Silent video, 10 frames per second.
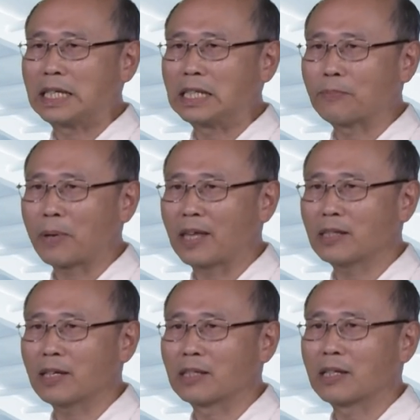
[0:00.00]

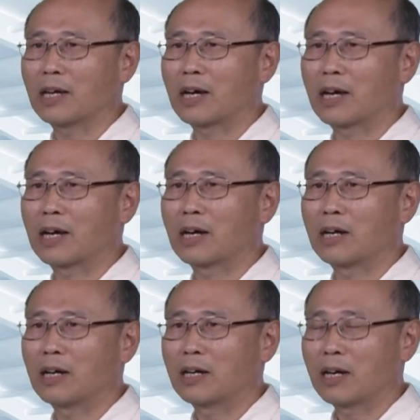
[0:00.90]
independent
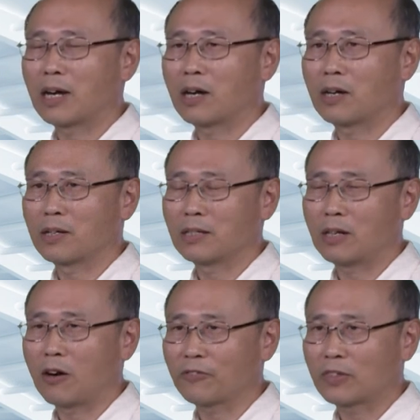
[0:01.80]

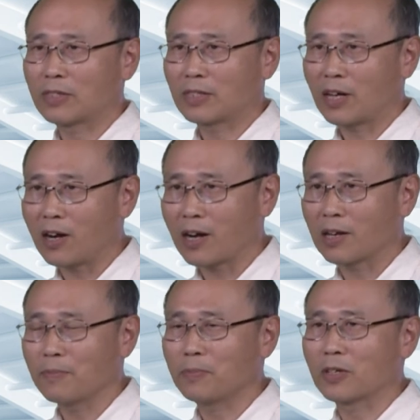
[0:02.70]
of time,